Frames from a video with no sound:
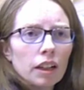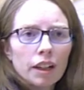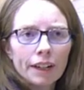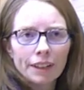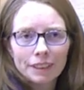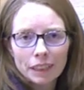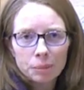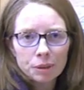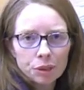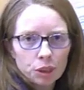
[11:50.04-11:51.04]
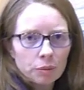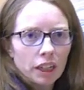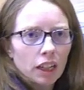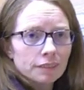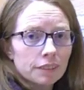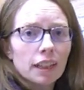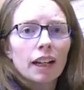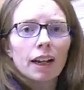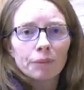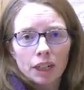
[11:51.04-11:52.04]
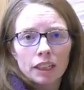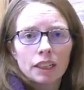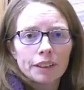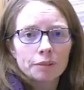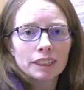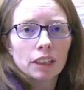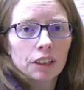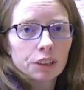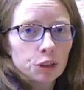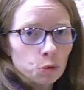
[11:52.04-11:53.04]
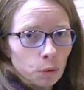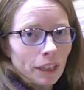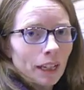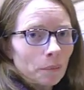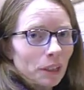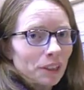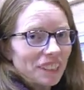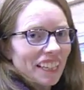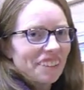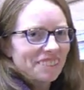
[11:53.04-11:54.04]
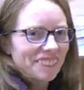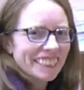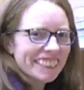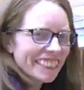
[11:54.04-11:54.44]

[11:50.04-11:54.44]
Okay, the timer just went off. I'm not gonna lie, that was the longest 28 minutes ever.